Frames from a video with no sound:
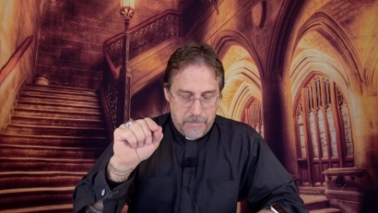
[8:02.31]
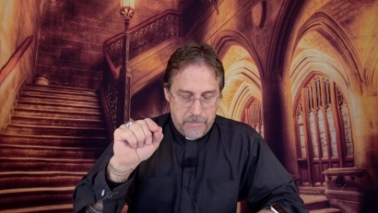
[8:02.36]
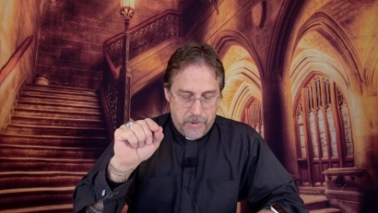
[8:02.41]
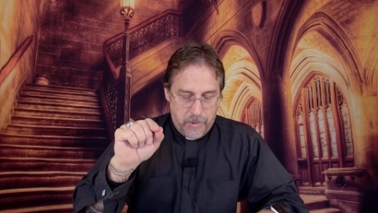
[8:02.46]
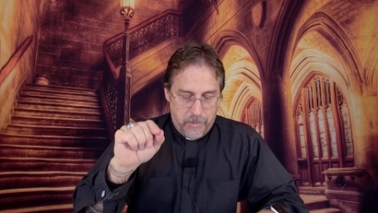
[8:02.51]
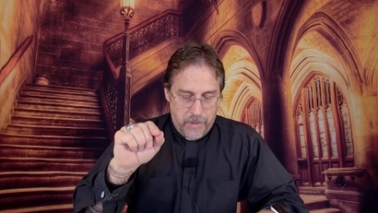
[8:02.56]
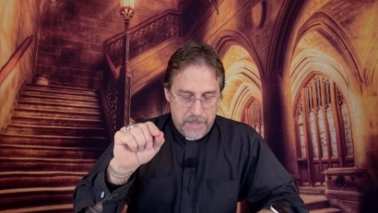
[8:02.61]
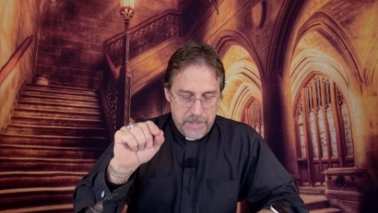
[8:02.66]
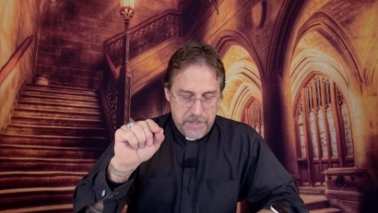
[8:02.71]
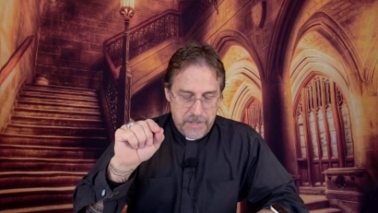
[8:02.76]
my
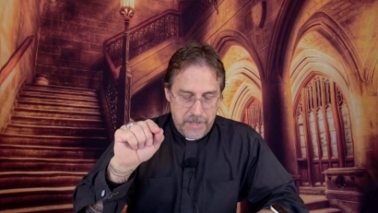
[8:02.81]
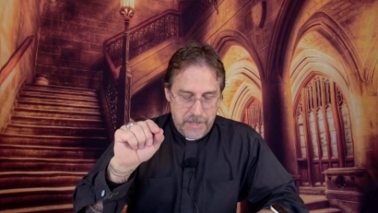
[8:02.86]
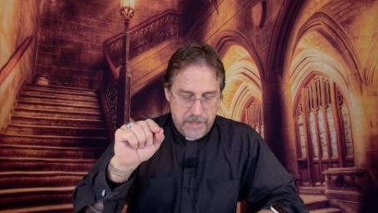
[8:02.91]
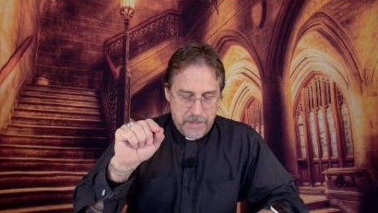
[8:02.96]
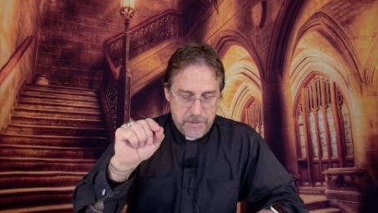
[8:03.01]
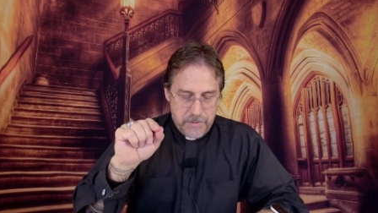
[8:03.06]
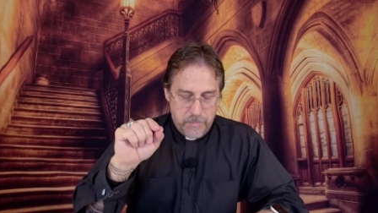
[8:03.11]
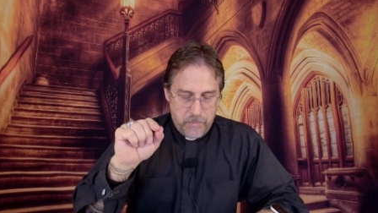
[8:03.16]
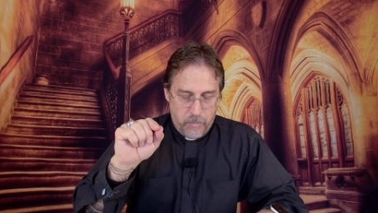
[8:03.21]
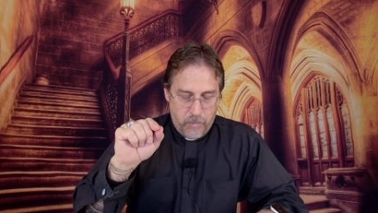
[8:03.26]
question
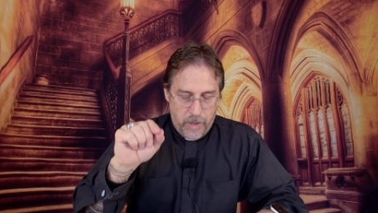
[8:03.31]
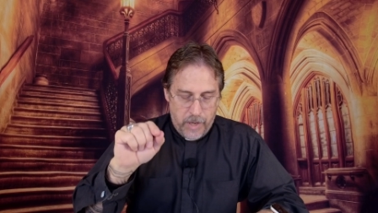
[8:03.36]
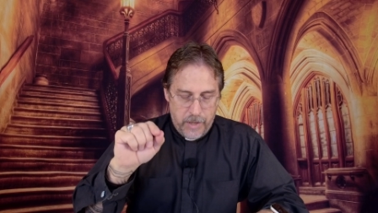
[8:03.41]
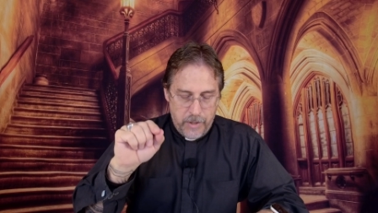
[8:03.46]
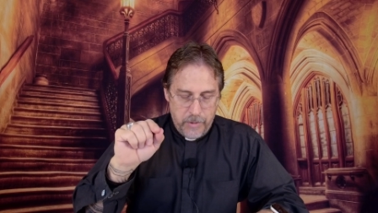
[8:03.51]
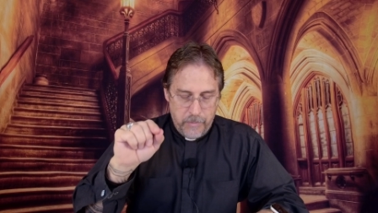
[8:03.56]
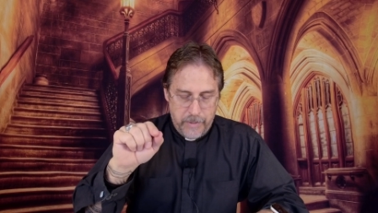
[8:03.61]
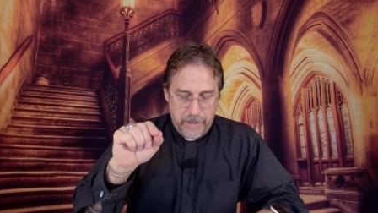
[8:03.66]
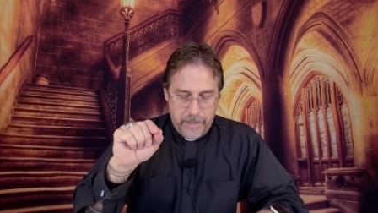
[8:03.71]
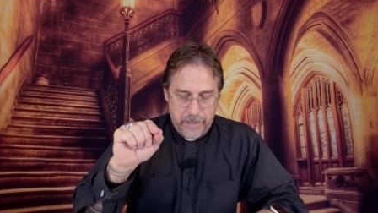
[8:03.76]
is Where
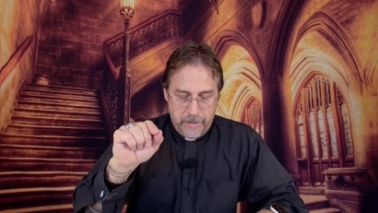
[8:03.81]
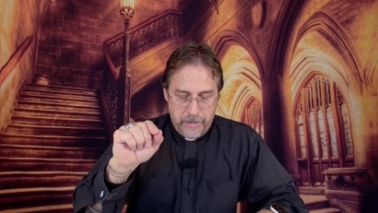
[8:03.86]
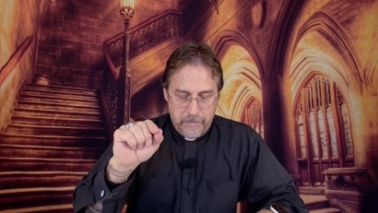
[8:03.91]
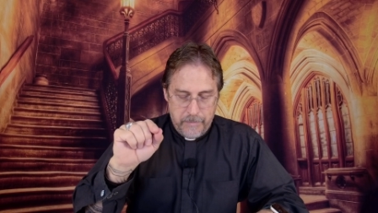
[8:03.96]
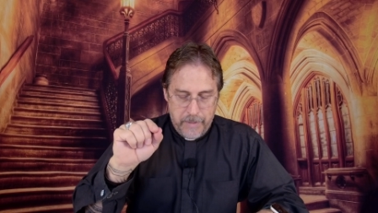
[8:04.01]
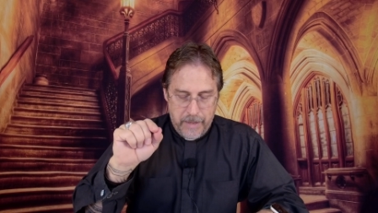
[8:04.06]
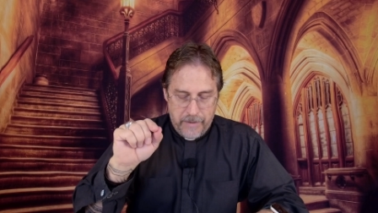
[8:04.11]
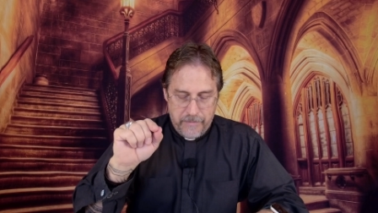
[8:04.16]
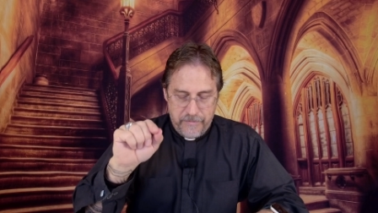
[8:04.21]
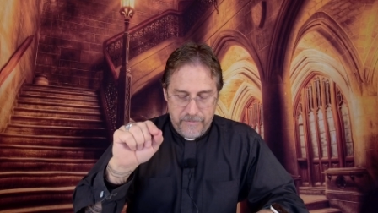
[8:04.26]
do we hear
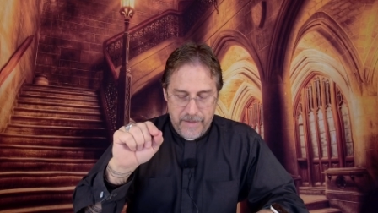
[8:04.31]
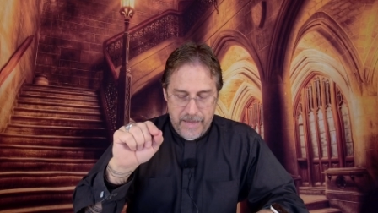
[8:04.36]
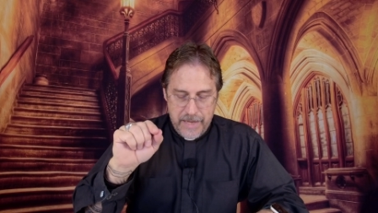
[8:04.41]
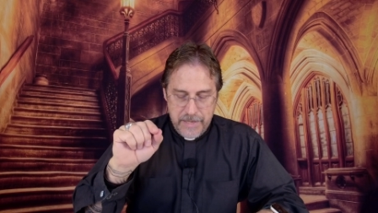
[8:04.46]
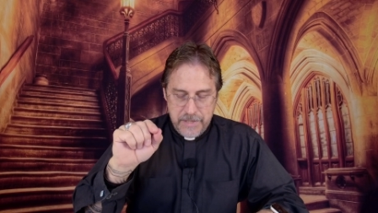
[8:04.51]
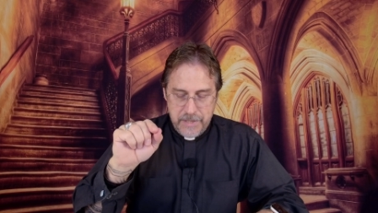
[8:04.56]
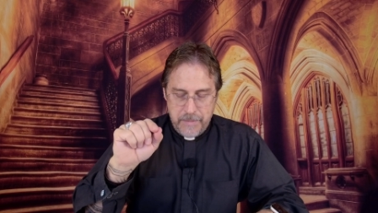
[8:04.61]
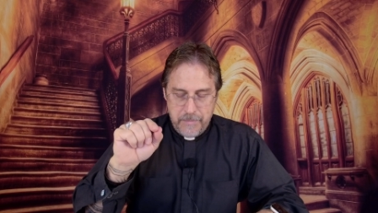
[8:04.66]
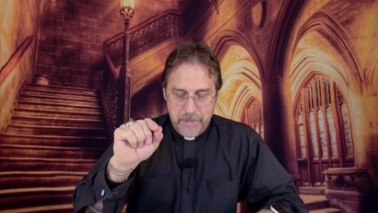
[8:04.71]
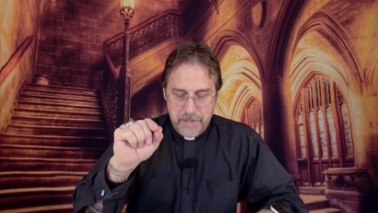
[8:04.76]
about
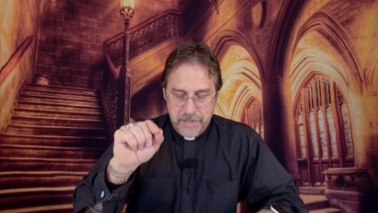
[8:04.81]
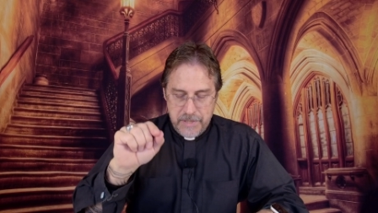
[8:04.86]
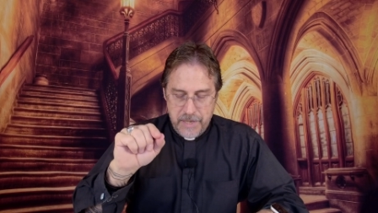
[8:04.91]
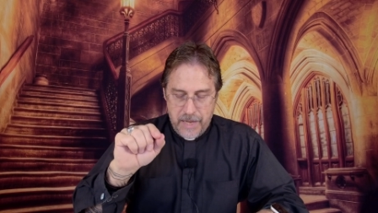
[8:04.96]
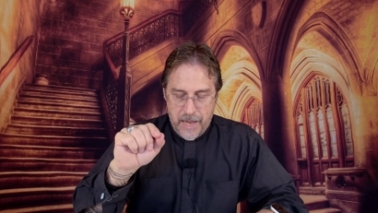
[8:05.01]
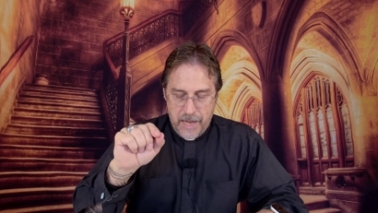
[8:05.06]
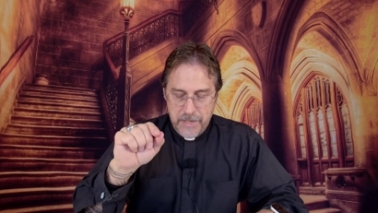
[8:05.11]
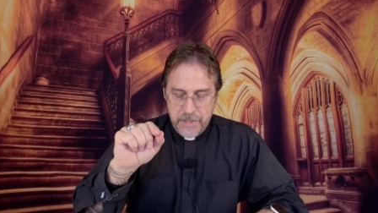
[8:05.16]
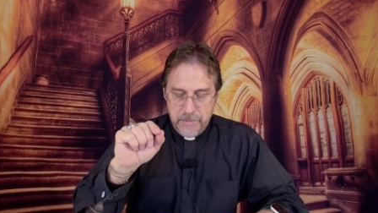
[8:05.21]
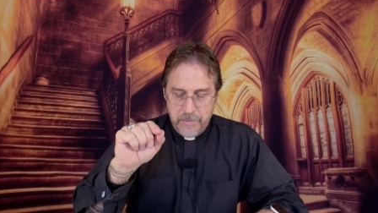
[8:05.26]
fasting
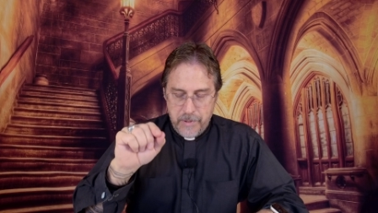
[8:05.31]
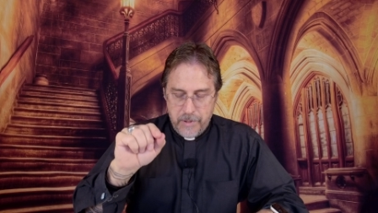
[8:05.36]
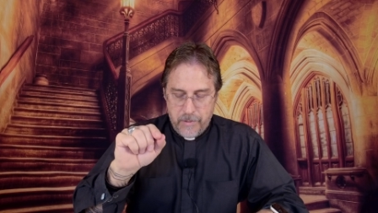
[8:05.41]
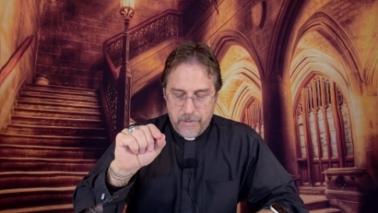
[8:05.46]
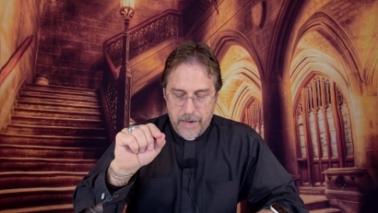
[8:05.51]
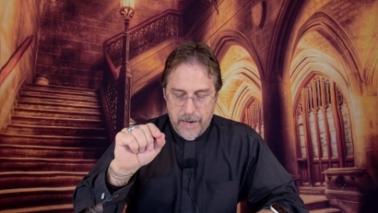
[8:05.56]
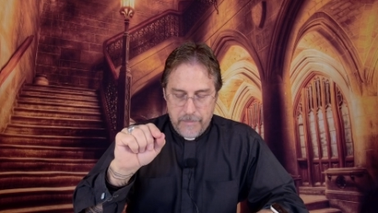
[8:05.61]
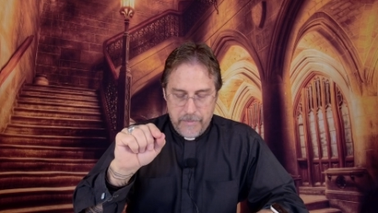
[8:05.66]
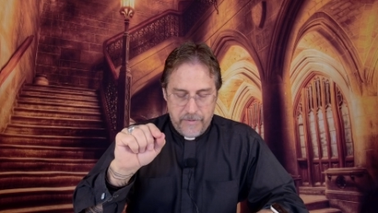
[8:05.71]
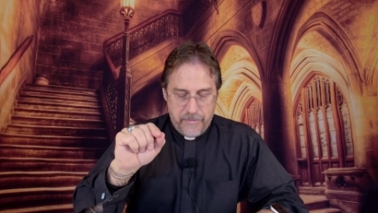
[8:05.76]
besides the
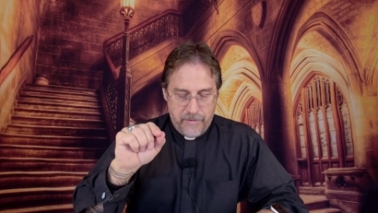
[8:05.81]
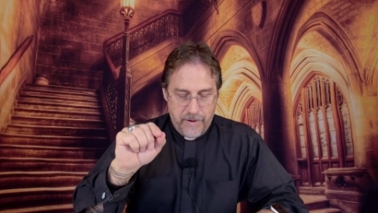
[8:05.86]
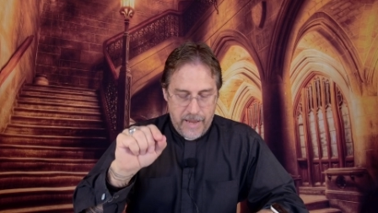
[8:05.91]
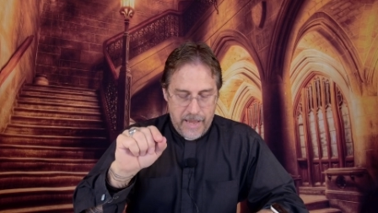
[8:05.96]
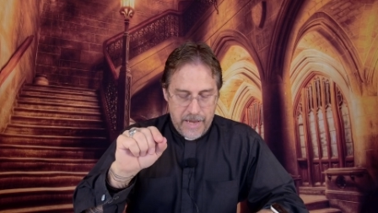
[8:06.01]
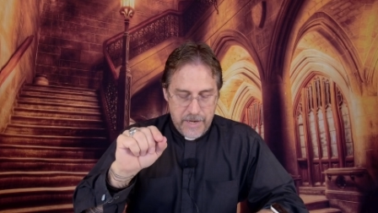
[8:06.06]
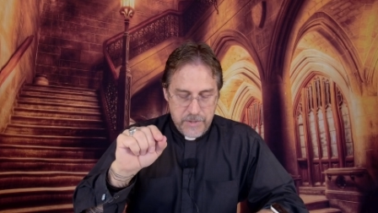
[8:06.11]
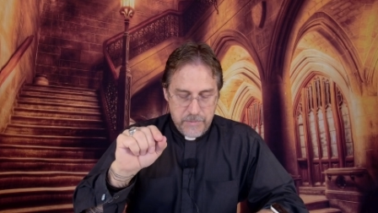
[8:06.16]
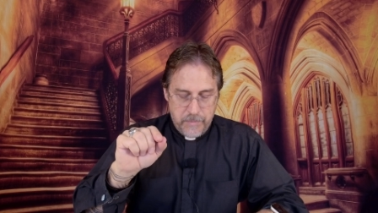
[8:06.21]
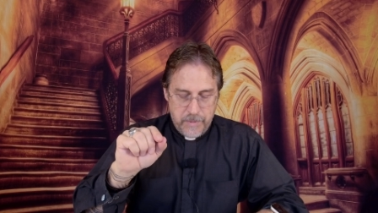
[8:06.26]
requirement for
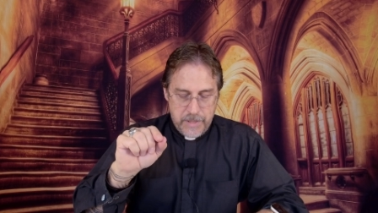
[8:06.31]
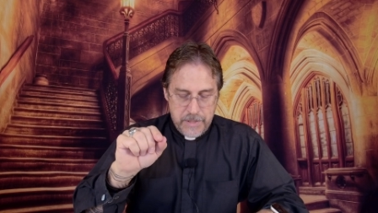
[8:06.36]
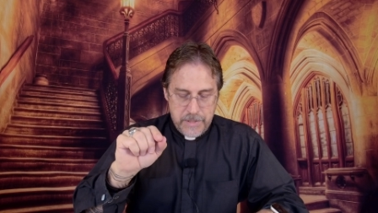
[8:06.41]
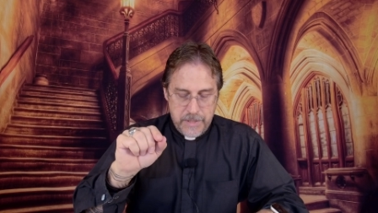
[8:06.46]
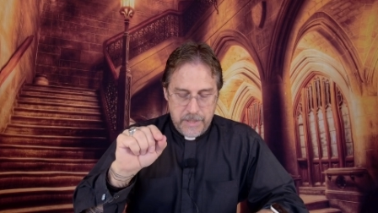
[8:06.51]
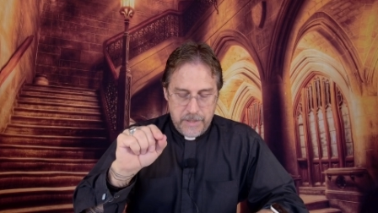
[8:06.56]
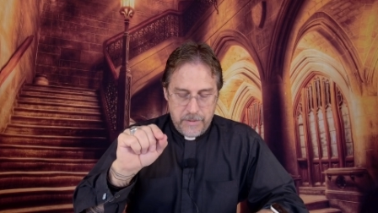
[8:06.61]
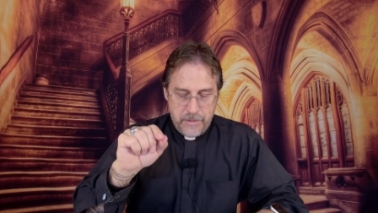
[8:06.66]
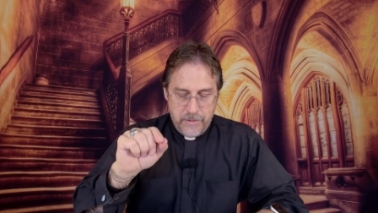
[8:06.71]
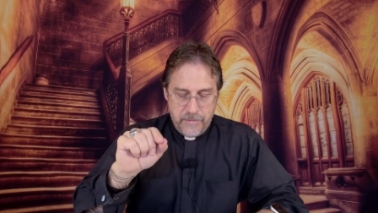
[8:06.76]
Ash
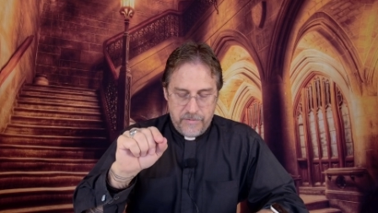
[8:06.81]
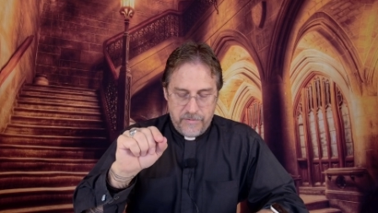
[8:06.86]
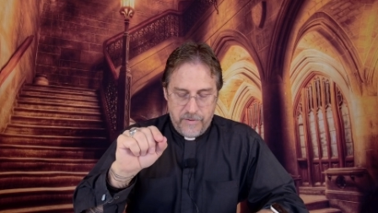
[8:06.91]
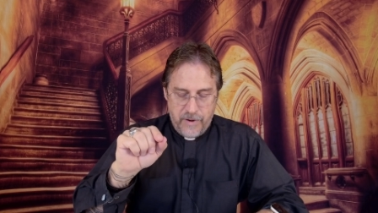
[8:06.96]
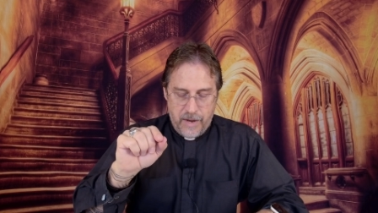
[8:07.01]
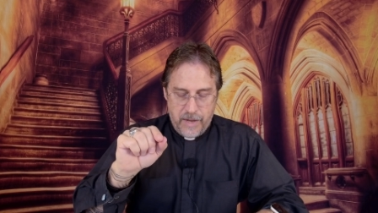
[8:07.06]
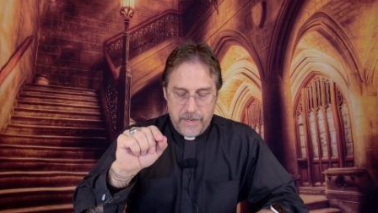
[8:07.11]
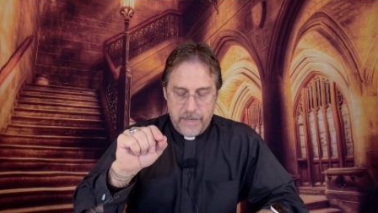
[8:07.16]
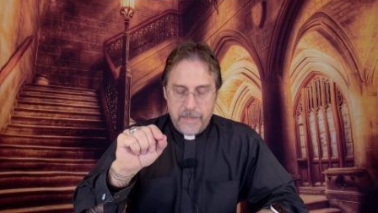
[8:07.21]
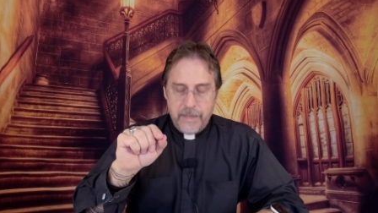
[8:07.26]
Wednesday and Good
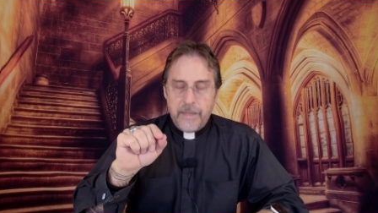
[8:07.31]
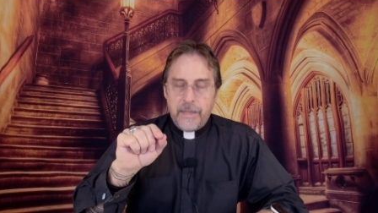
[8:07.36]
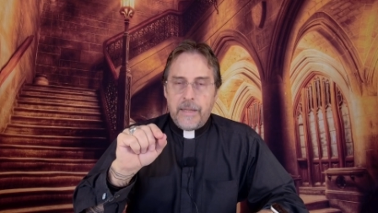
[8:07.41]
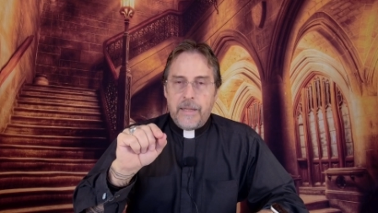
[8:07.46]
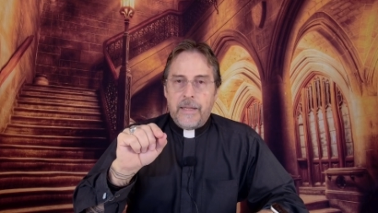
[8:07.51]
Friday?